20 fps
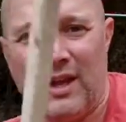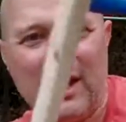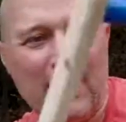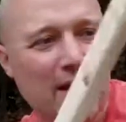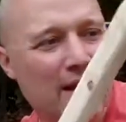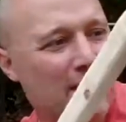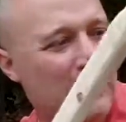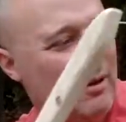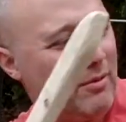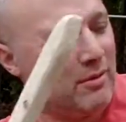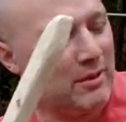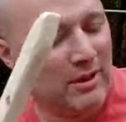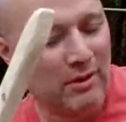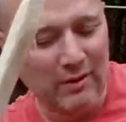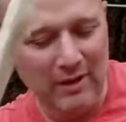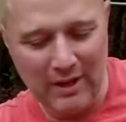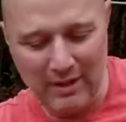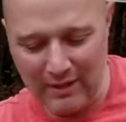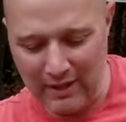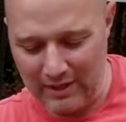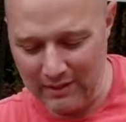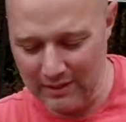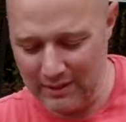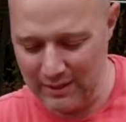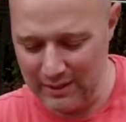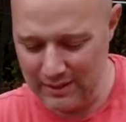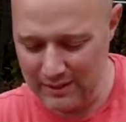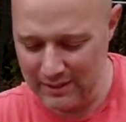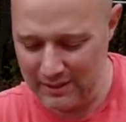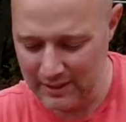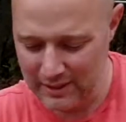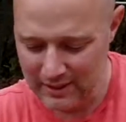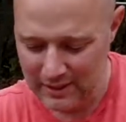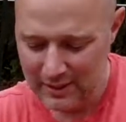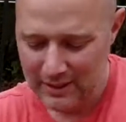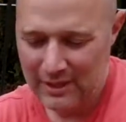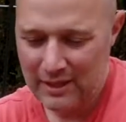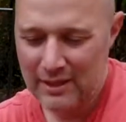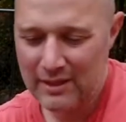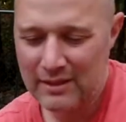and it would go out like this.
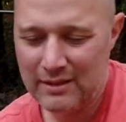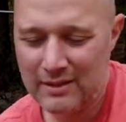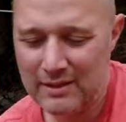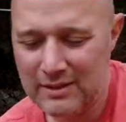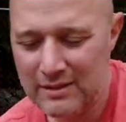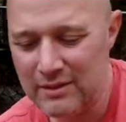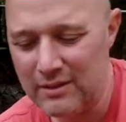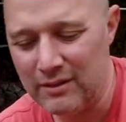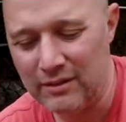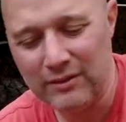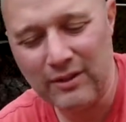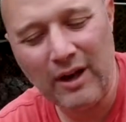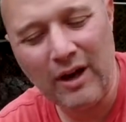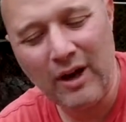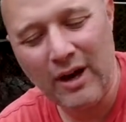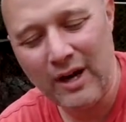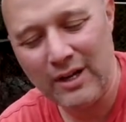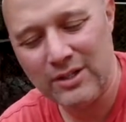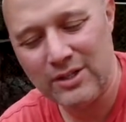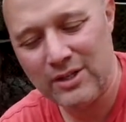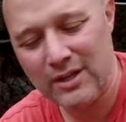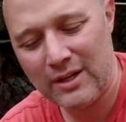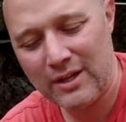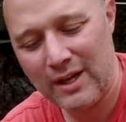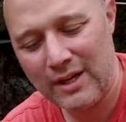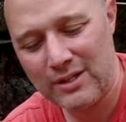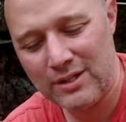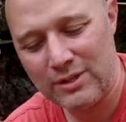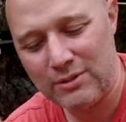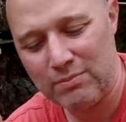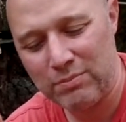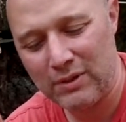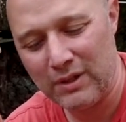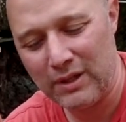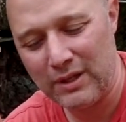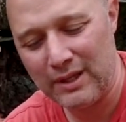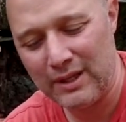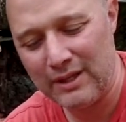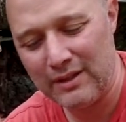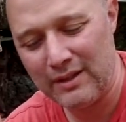This little notch I just
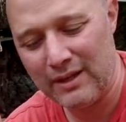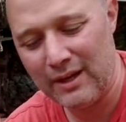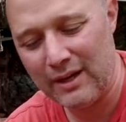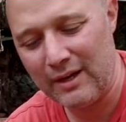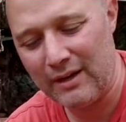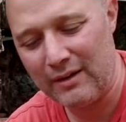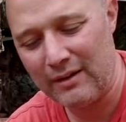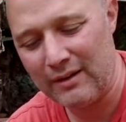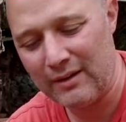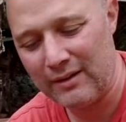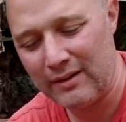plug in there,